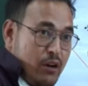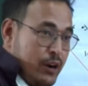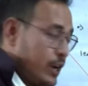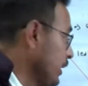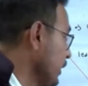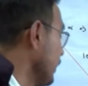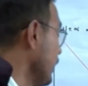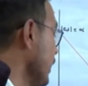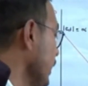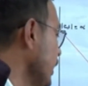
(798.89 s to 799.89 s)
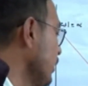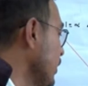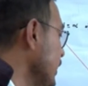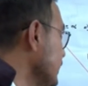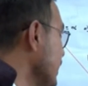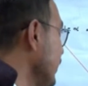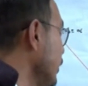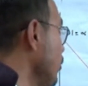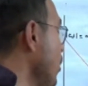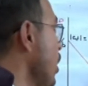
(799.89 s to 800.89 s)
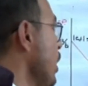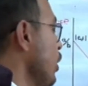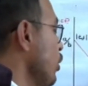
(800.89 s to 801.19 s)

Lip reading: over here, what is the value?